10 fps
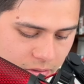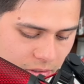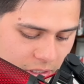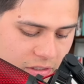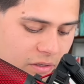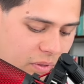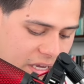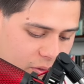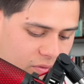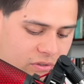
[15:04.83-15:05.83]
It's going to be
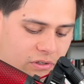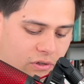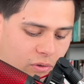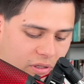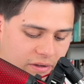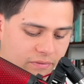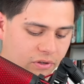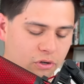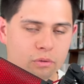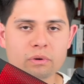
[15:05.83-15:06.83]
equal to 0 only if the
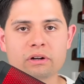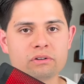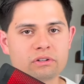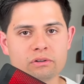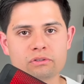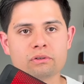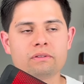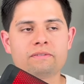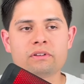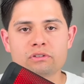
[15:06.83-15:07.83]
numerator is 0. So
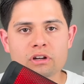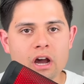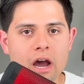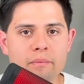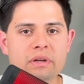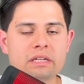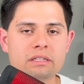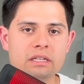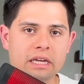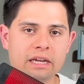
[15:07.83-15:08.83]
if there's
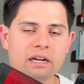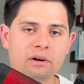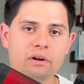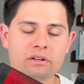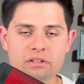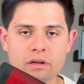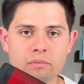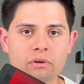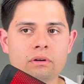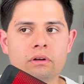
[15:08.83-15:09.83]
copies in our
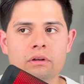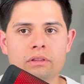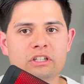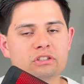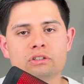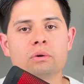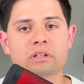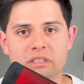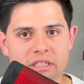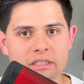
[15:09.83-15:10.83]
ensemble that just don't
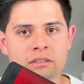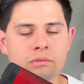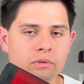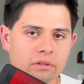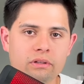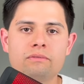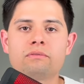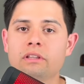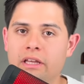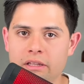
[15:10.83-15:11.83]
exist, well,
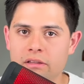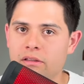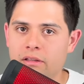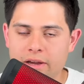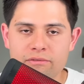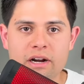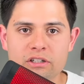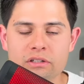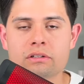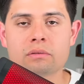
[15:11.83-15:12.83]
then that
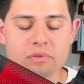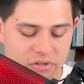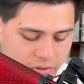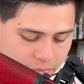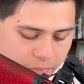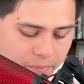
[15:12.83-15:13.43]
fraction is going to be 0.